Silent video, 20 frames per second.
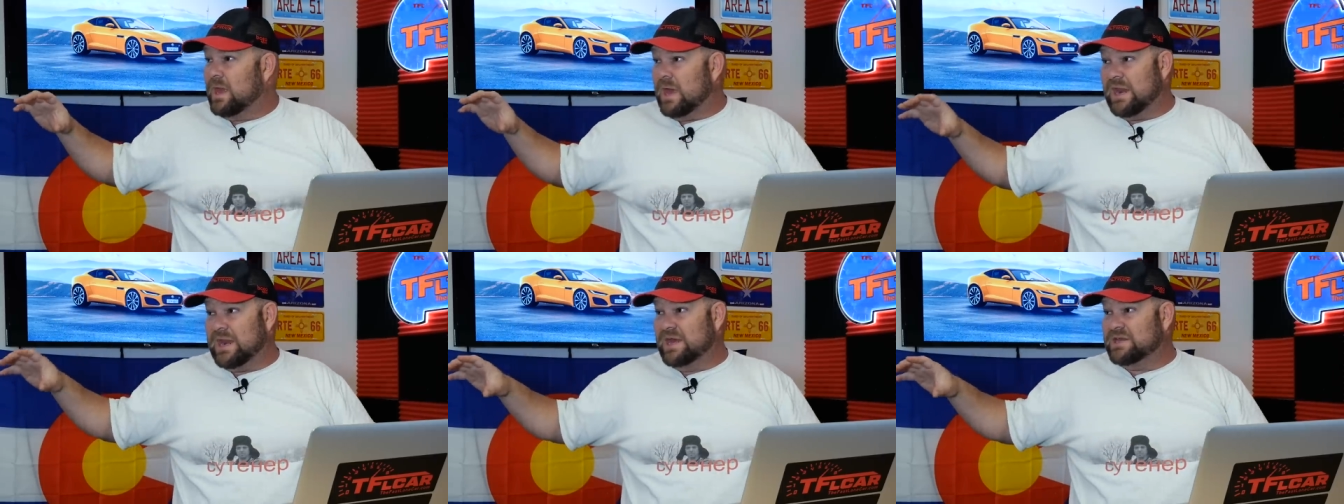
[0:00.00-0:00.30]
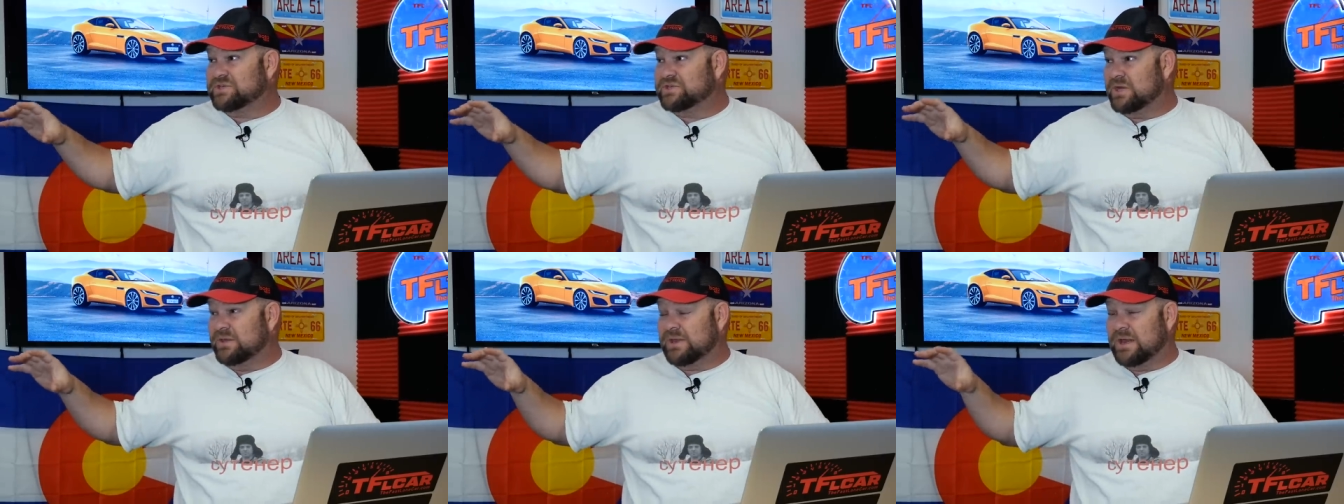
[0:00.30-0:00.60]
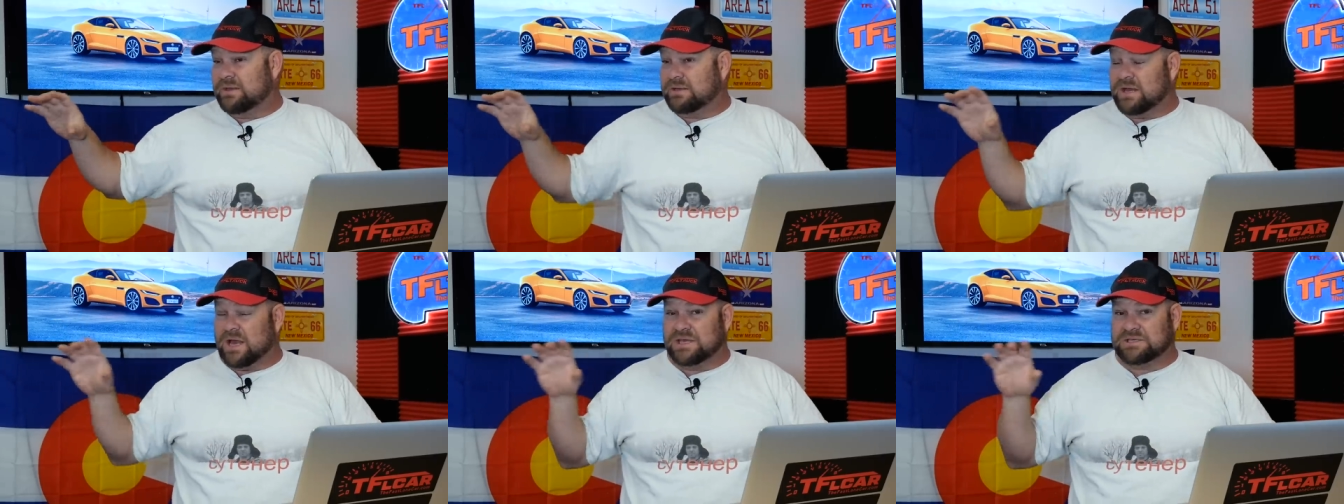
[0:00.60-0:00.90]
An engine
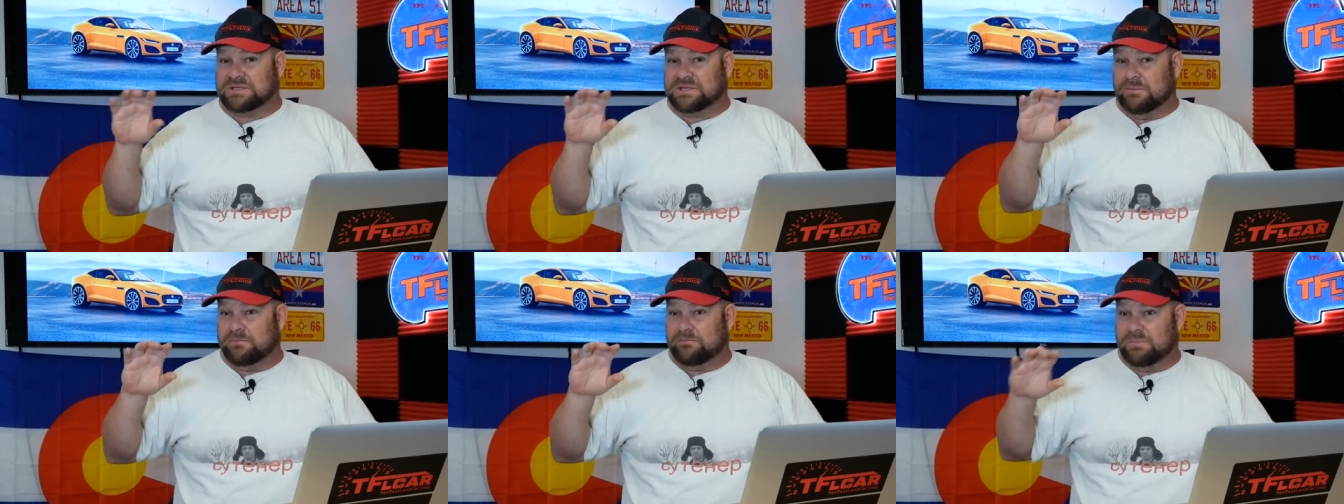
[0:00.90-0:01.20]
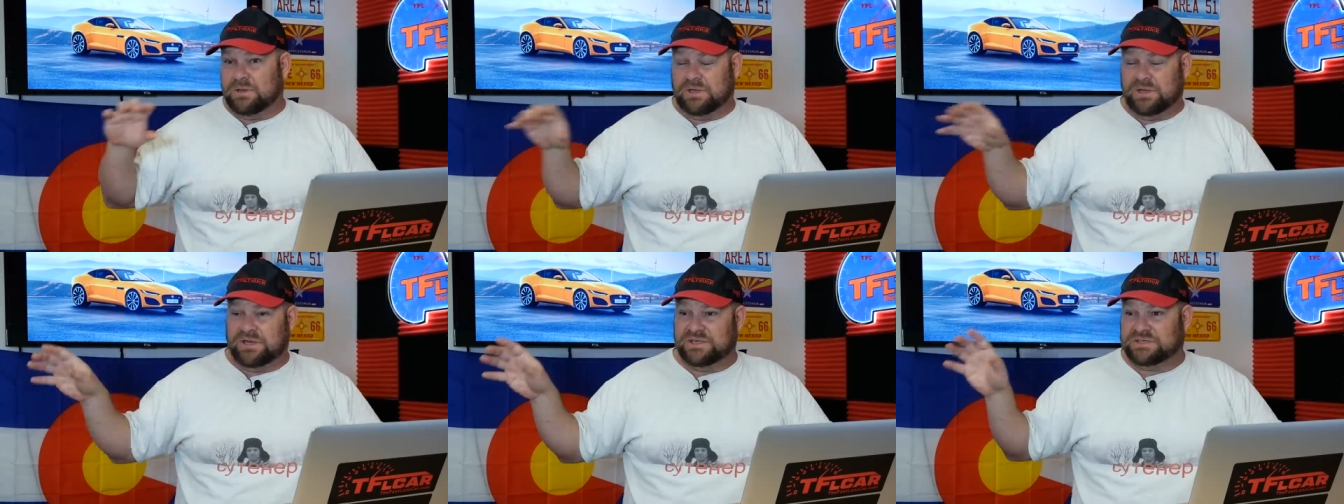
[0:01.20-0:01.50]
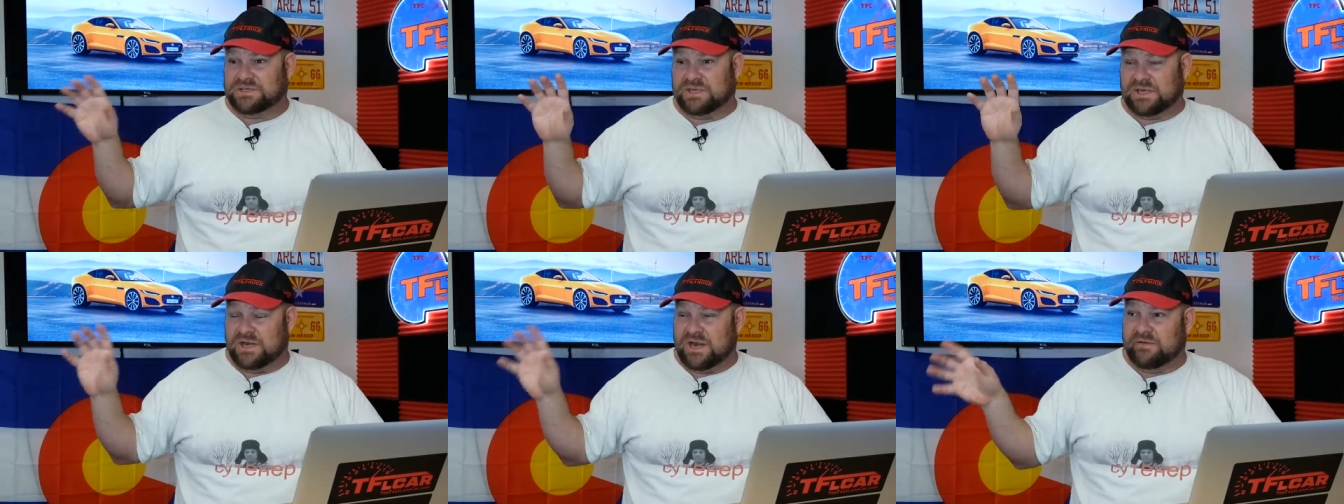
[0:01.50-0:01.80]
that cost them billions
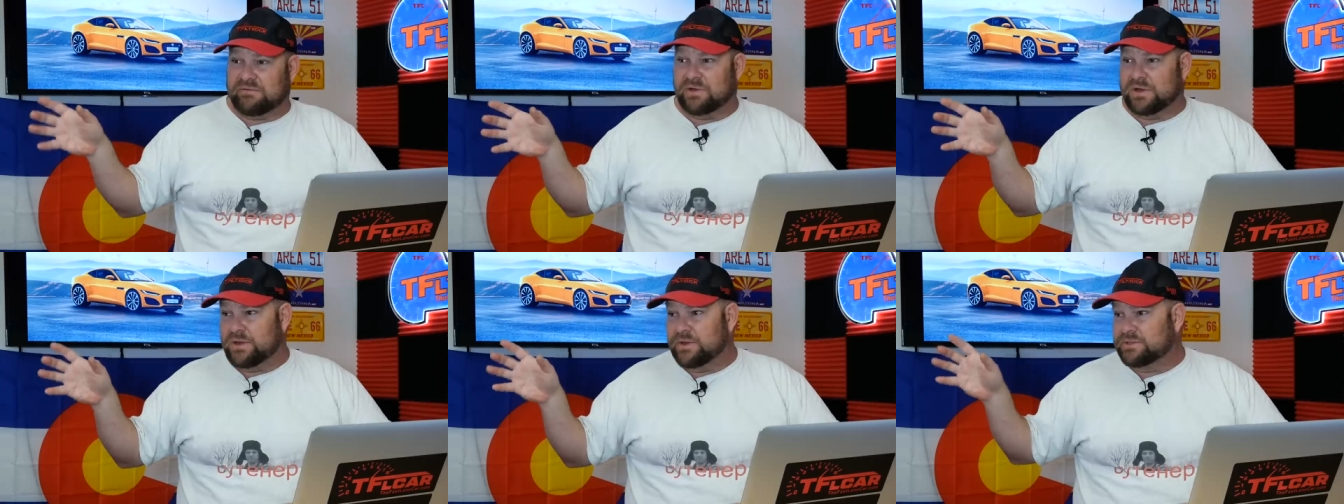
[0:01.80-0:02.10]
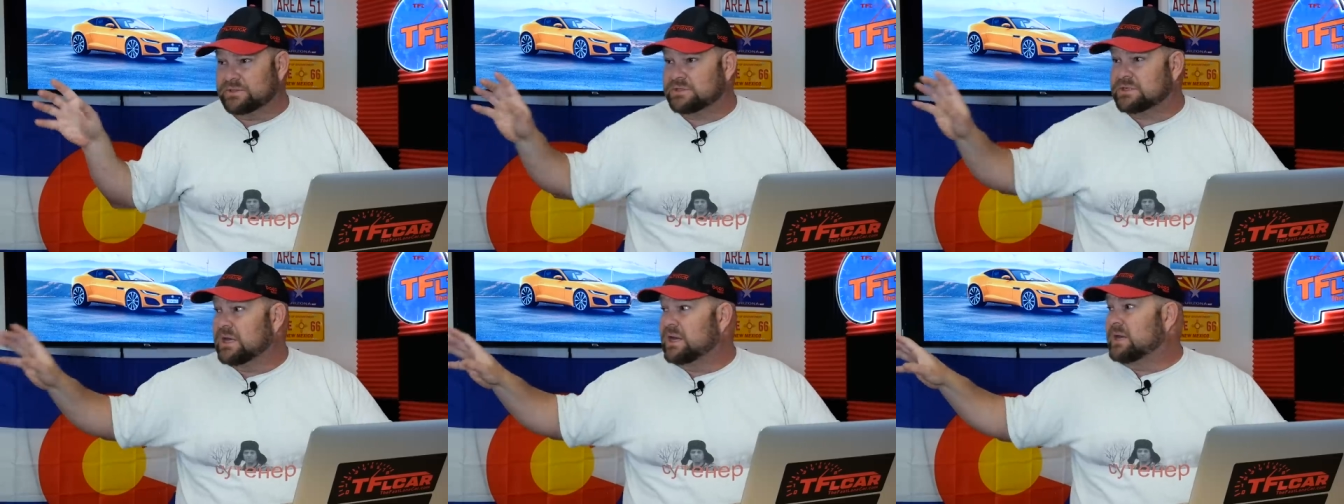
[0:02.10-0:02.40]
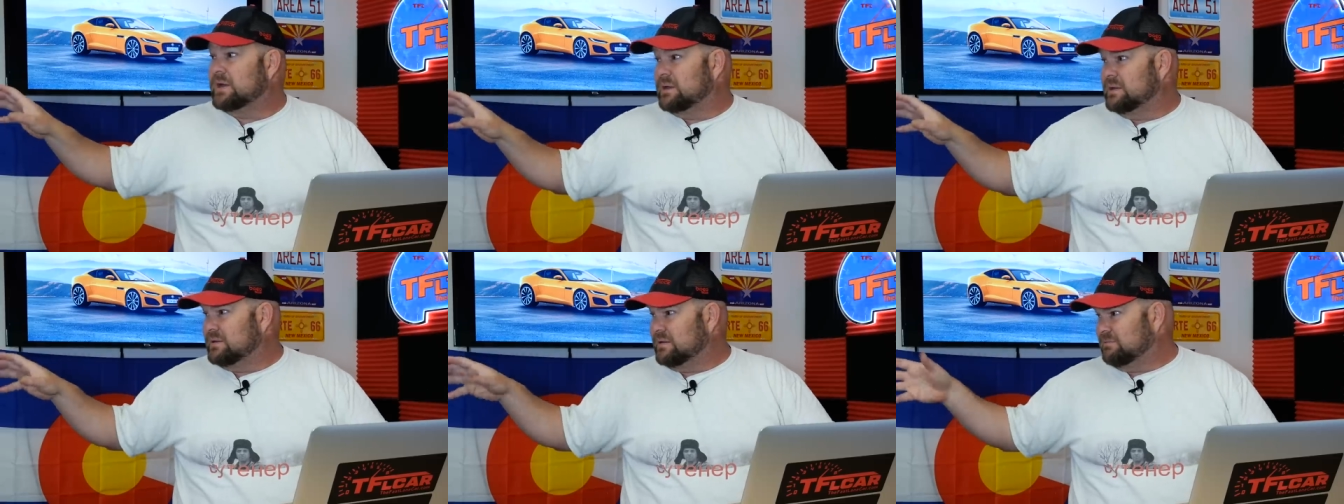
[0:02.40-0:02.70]
that they never used,
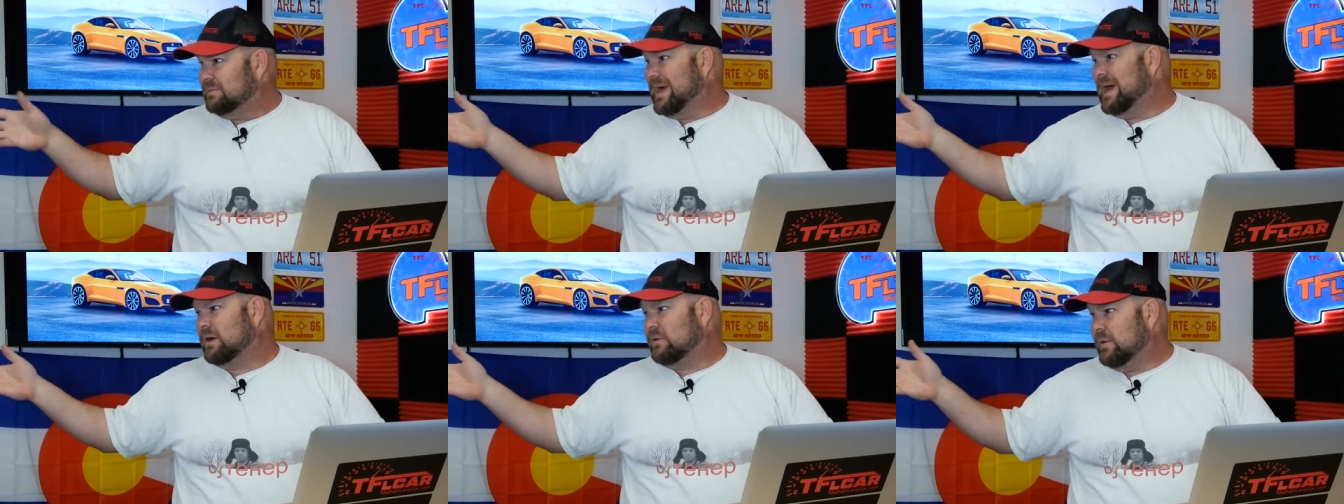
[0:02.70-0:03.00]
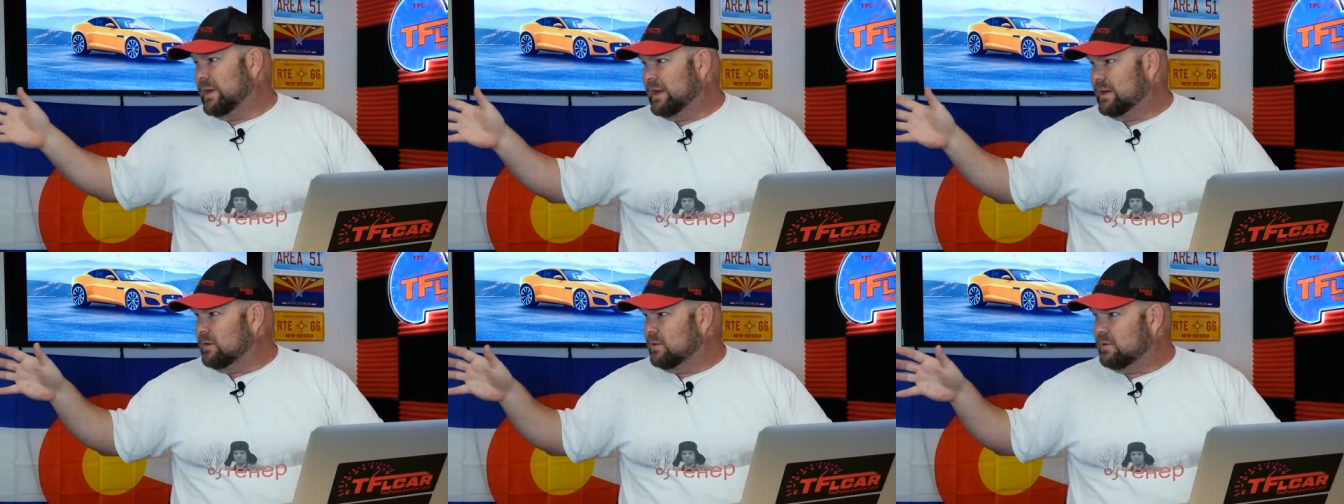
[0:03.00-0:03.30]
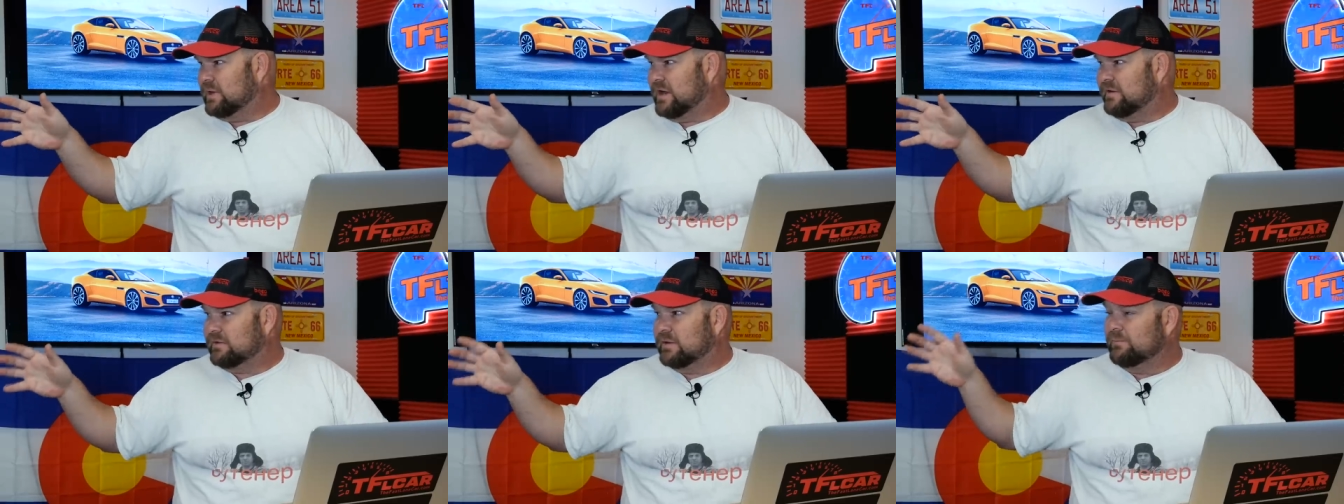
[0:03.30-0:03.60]
the Blackwing or
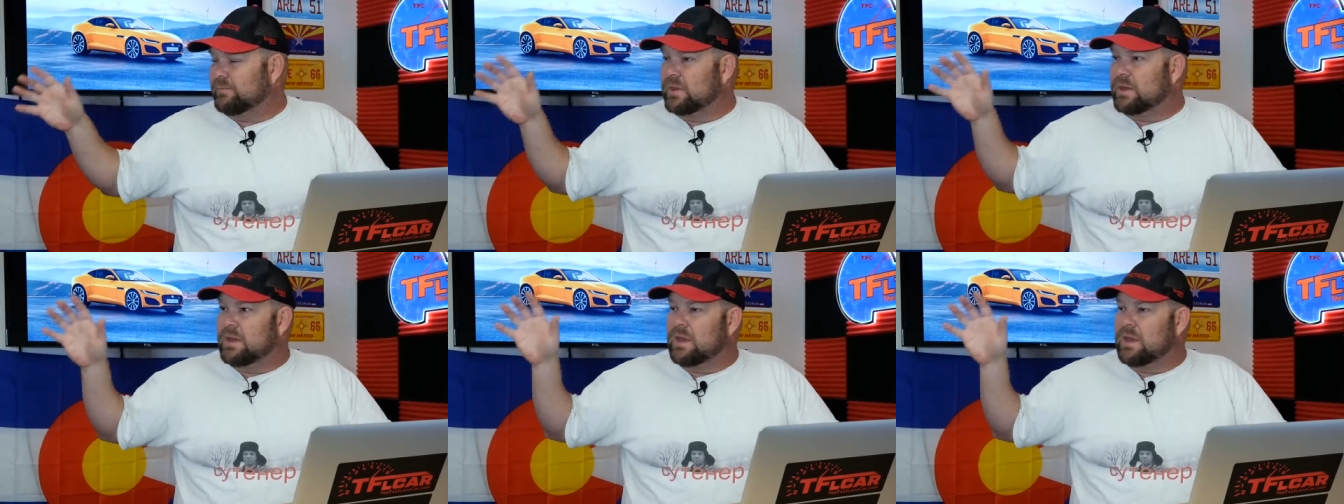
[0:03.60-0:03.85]
whatever.